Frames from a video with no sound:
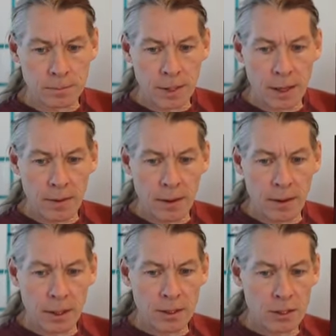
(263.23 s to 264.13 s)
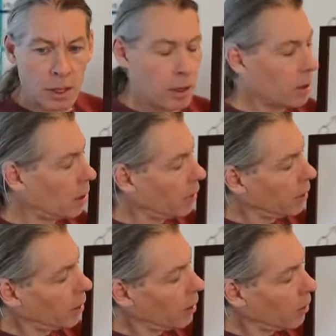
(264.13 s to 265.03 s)
And then they start on
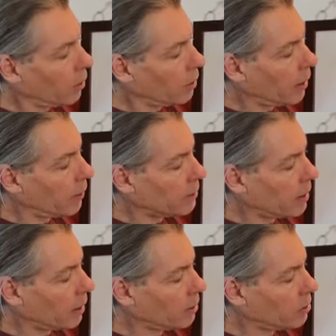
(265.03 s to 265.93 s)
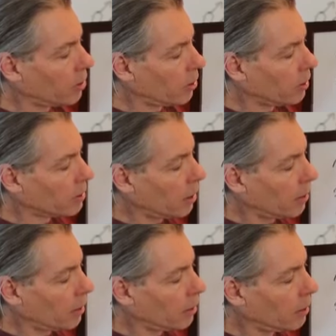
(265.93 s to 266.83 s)
the lower, and the second stroke is on
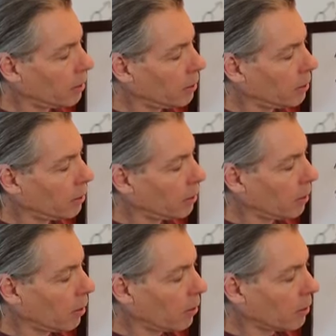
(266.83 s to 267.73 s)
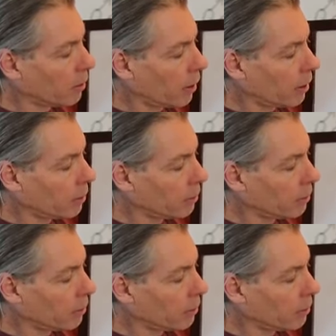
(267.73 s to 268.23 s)
the lower right.